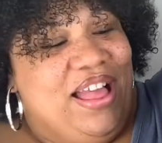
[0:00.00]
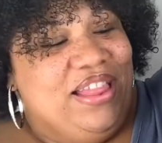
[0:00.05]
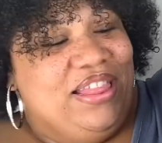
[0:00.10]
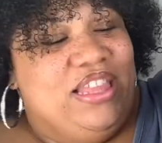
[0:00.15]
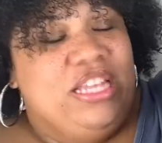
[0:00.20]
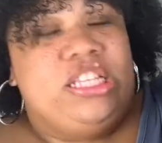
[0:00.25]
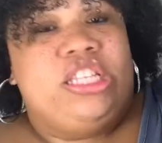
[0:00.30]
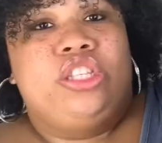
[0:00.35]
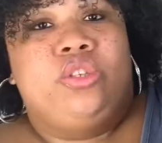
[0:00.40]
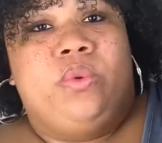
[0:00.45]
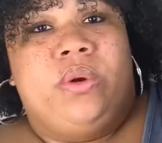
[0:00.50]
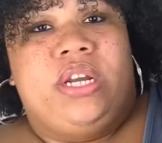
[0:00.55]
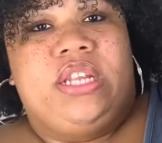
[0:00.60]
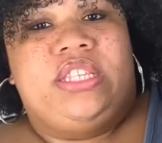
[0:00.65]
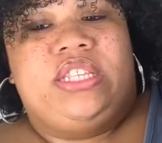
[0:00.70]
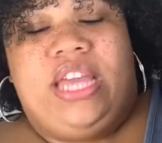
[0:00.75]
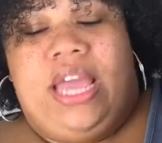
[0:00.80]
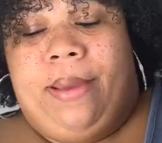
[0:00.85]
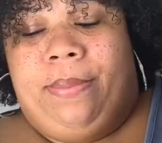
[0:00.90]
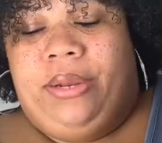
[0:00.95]
This is where the
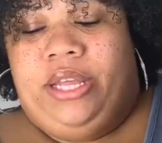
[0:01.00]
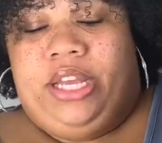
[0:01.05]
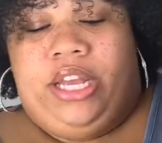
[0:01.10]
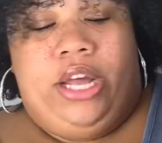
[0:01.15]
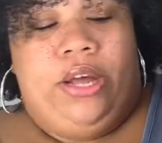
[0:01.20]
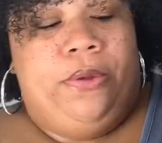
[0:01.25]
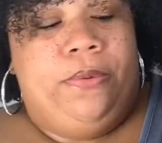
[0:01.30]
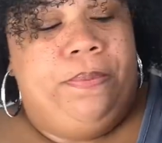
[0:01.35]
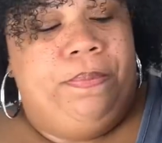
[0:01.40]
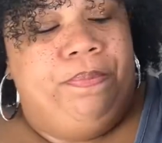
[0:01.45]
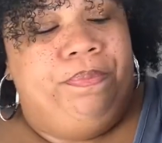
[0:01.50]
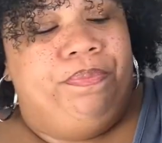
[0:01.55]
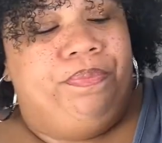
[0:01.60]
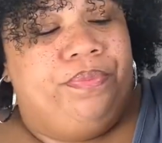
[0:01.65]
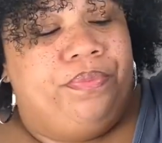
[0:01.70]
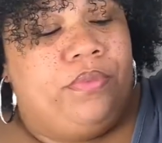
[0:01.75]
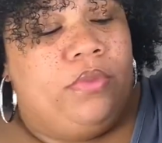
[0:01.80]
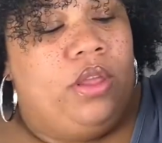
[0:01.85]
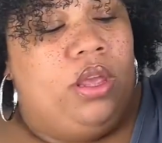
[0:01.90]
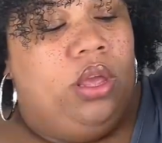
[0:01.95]
tablet go.
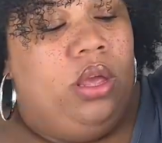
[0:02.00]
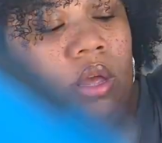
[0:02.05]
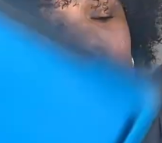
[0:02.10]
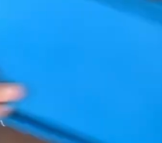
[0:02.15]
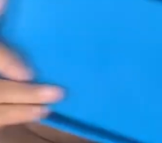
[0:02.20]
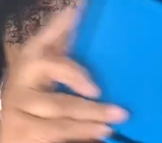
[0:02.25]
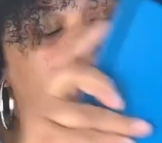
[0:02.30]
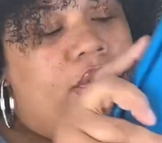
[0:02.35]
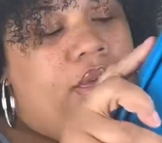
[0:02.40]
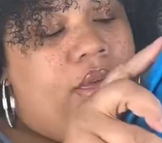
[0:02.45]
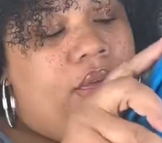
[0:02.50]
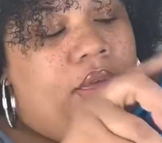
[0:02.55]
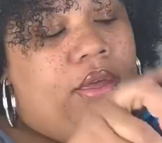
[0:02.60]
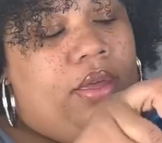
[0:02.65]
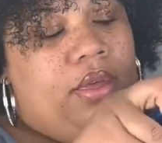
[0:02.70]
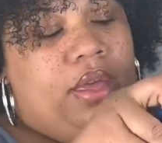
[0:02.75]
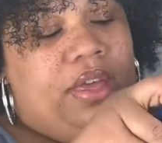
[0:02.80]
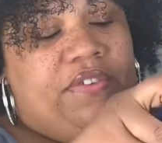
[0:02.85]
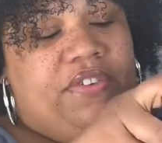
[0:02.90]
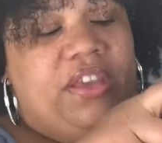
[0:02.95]

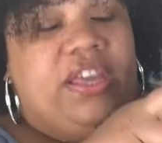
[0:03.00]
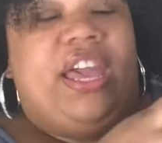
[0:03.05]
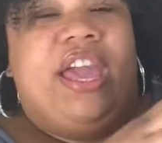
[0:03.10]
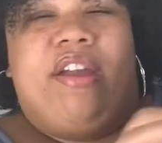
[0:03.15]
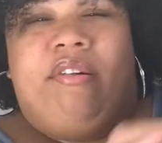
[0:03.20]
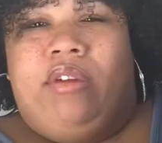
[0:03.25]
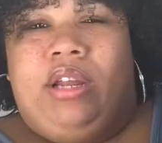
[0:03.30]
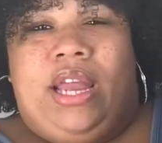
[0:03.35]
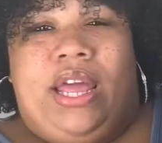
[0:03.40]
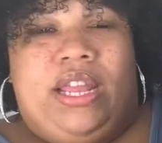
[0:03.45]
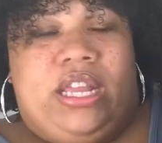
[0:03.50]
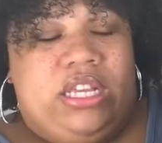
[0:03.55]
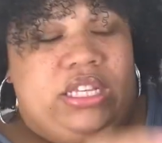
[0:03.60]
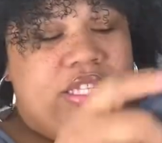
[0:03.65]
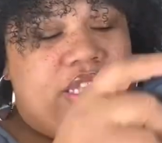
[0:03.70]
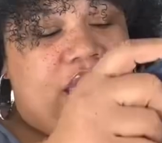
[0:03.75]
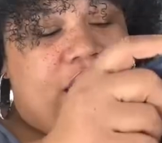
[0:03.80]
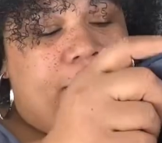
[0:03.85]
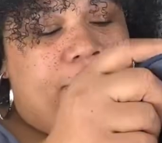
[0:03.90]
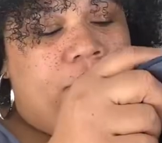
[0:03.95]
If you carry like your
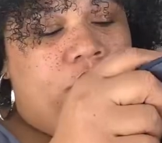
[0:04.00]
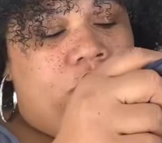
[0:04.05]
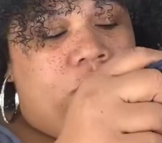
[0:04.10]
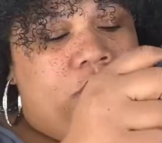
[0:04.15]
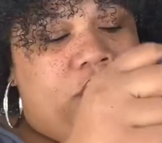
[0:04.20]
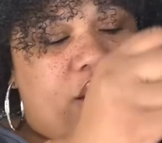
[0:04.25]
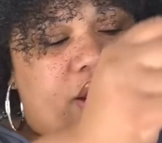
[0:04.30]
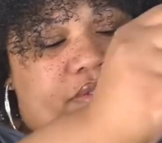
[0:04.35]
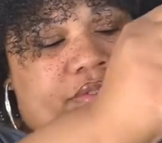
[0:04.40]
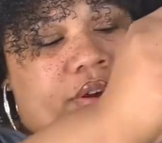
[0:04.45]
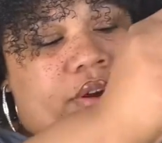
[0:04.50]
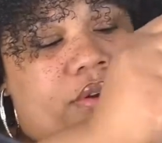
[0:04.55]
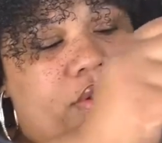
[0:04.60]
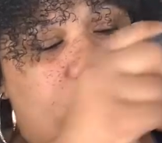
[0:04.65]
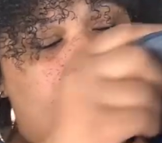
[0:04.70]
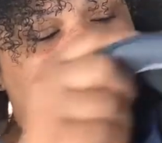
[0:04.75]
tablet or whatever.